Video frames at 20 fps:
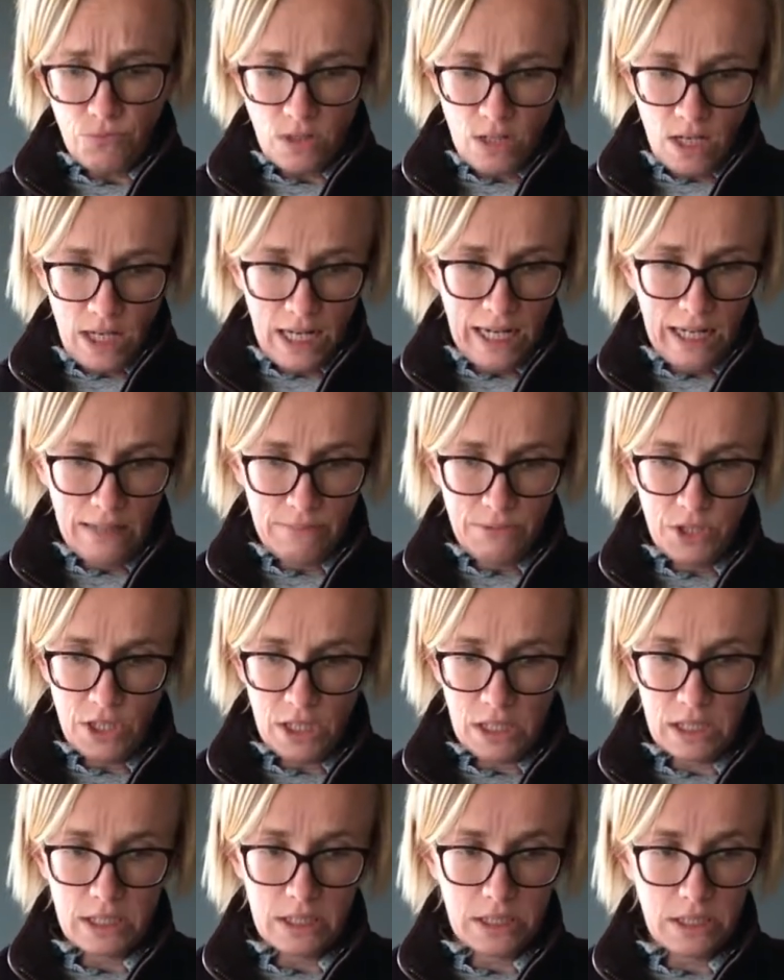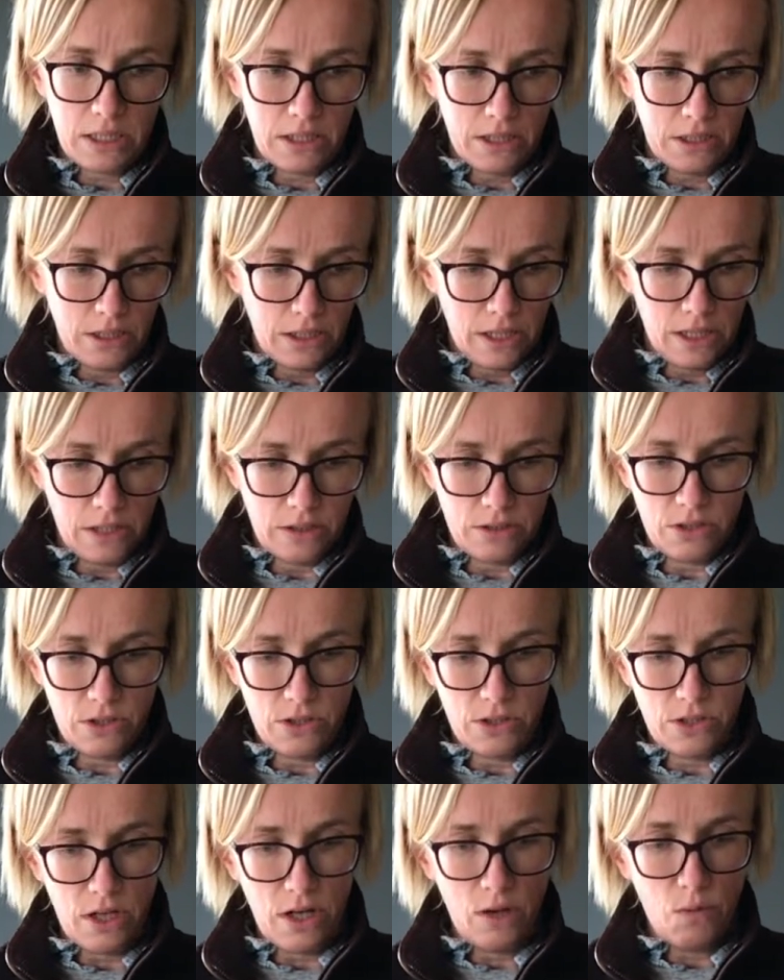and I'm just going to
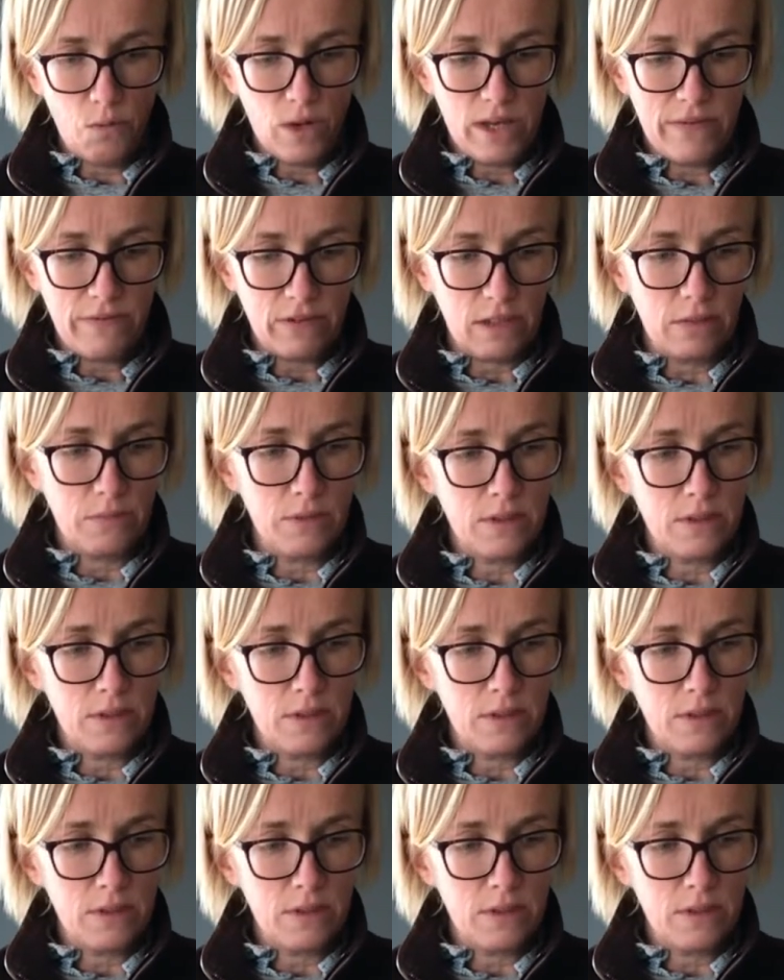start weaving them.